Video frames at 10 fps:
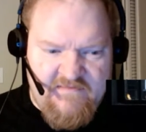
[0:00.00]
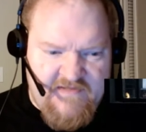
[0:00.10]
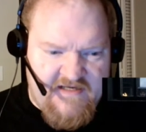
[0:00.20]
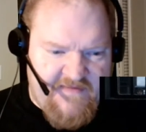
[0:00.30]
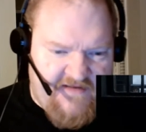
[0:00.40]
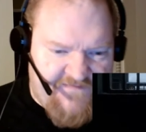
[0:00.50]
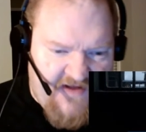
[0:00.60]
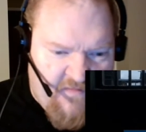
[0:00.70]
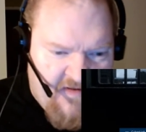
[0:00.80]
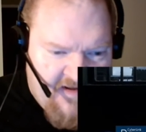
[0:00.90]
But I mean, if
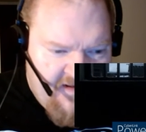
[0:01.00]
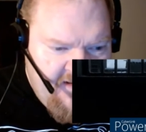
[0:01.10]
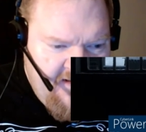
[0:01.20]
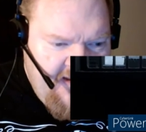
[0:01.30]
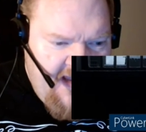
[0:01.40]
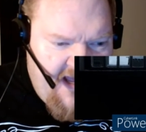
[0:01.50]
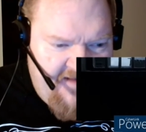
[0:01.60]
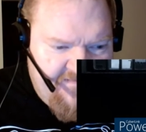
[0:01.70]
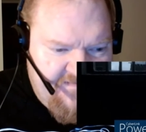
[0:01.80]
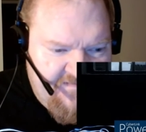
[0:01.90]
I want to have